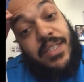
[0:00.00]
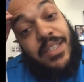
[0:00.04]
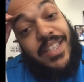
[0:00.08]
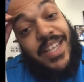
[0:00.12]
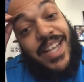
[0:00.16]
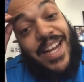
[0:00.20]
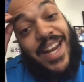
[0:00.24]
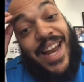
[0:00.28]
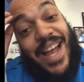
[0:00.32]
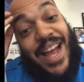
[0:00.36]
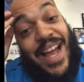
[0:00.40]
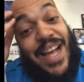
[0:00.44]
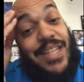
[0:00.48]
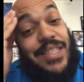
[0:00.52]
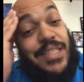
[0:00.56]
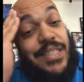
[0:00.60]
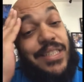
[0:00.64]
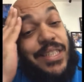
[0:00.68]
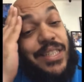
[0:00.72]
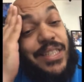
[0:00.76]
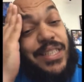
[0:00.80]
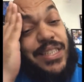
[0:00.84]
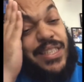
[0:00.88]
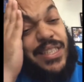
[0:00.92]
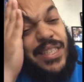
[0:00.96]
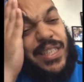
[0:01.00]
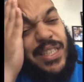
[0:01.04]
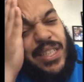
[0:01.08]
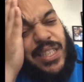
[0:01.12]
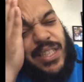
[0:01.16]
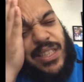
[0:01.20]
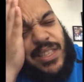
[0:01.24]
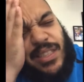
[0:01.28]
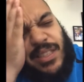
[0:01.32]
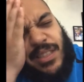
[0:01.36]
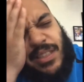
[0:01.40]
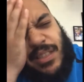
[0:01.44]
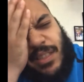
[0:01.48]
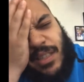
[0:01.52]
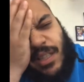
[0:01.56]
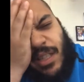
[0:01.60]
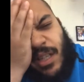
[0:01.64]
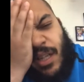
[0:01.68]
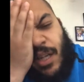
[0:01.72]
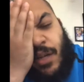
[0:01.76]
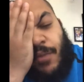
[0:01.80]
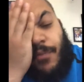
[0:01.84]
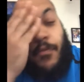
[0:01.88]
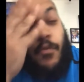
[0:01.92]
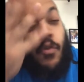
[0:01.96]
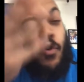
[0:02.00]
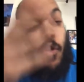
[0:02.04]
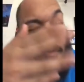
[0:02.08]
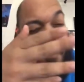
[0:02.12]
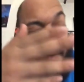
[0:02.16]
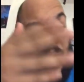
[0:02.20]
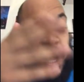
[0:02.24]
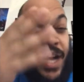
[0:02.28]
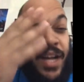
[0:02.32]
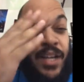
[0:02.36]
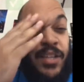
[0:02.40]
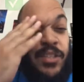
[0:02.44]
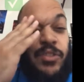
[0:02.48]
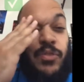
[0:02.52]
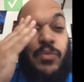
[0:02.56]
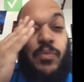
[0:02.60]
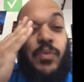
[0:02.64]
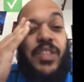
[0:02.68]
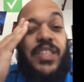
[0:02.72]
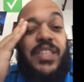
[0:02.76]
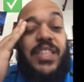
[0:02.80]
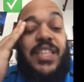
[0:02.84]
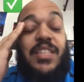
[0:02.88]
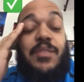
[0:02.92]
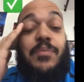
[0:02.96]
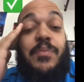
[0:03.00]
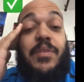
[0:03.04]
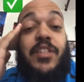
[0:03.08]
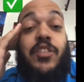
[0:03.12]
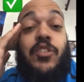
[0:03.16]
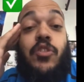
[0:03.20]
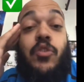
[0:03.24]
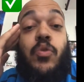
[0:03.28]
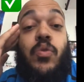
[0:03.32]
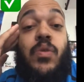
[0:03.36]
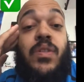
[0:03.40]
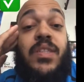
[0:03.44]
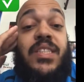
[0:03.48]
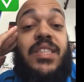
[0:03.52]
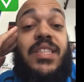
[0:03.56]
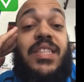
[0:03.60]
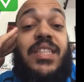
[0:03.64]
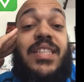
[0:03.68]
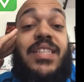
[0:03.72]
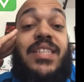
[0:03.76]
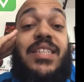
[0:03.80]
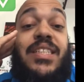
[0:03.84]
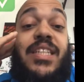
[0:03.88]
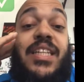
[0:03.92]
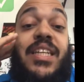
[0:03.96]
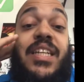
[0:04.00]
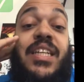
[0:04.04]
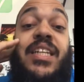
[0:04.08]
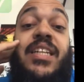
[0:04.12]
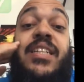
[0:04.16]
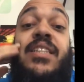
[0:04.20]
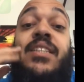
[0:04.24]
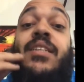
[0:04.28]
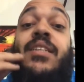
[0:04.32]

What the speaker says: the last 16, 4 miles, which gives me a total of 16.